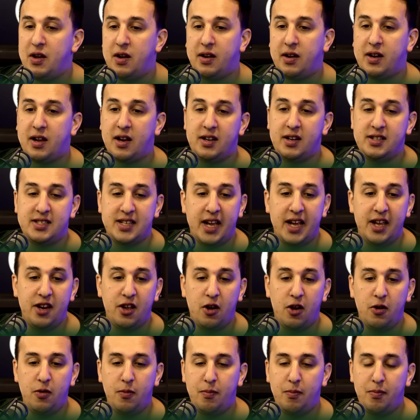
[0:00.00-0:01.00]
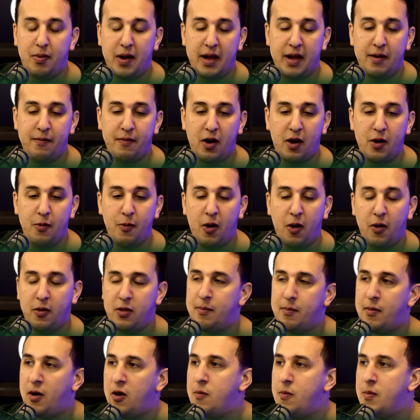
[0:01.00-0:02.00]
Caicedo playing very well at
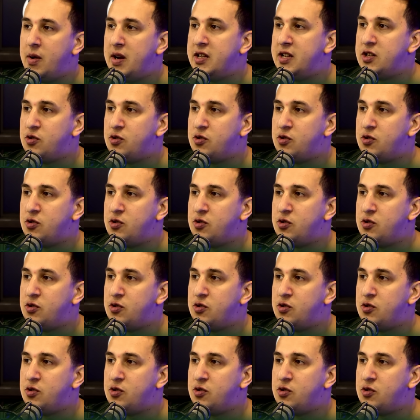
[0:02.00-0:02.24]
the moment